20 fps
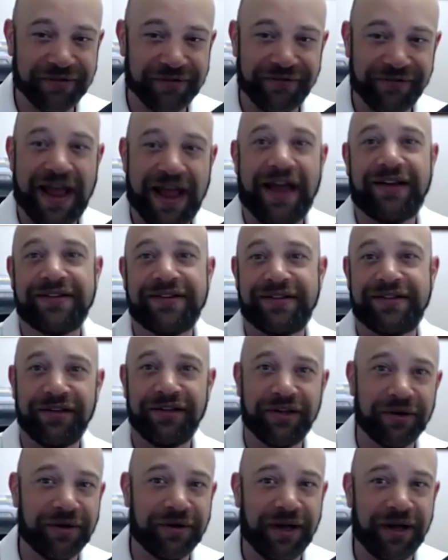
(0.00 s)
facts and
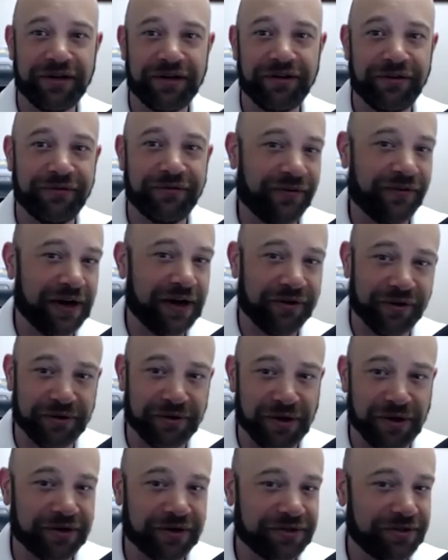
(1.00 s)
you go ahead and you file the
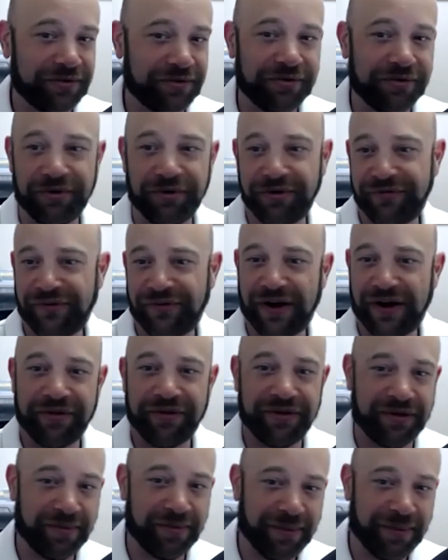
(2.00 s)
lawsuit, or you file
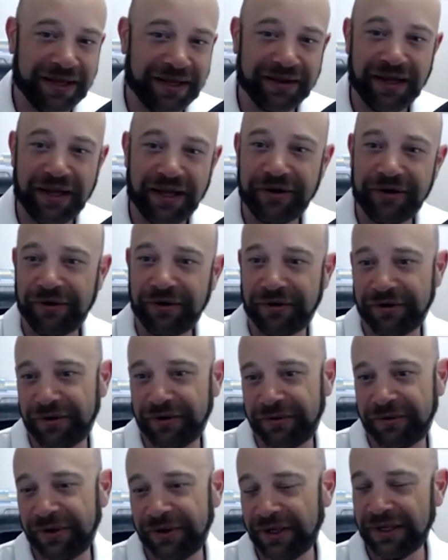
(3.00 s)
the demand letter, or
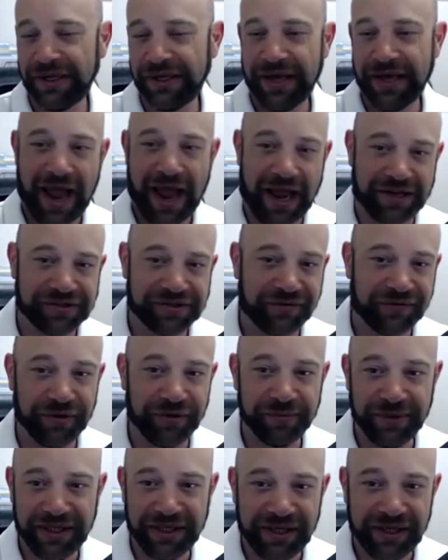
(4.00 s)
you ask for
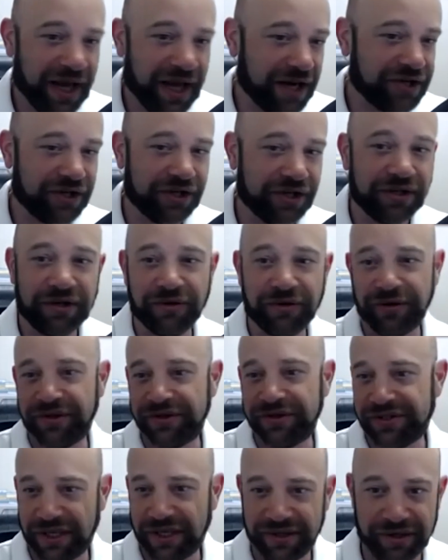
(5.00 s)
the mediation, or
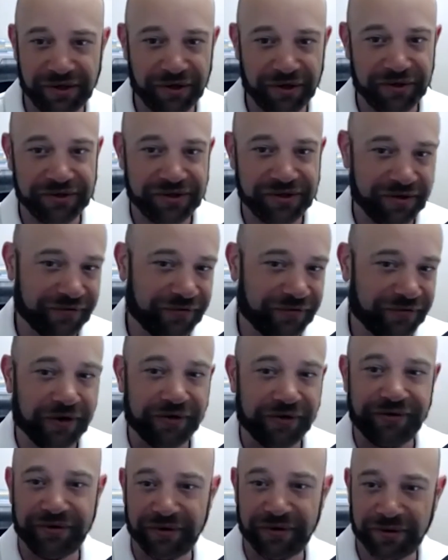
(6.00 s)
you send the notice of
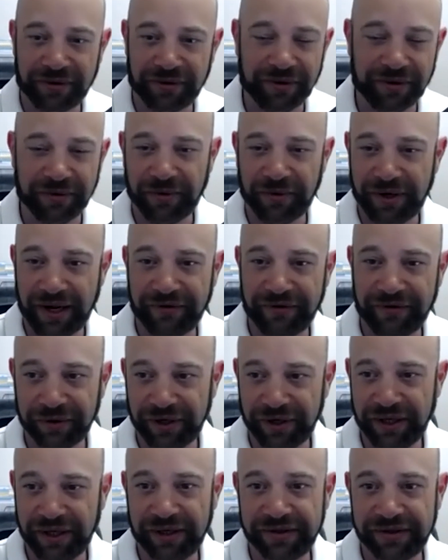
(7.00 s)
default, or
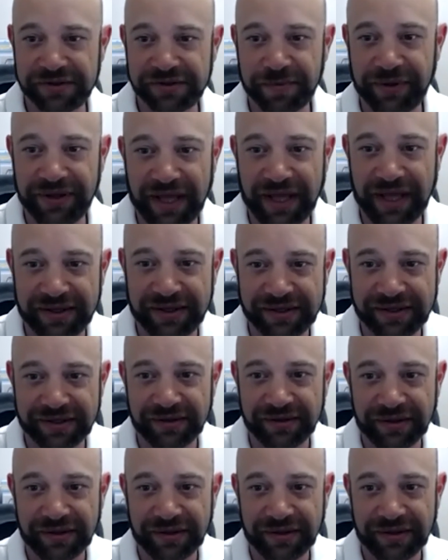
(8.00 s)
whatever it is. But that's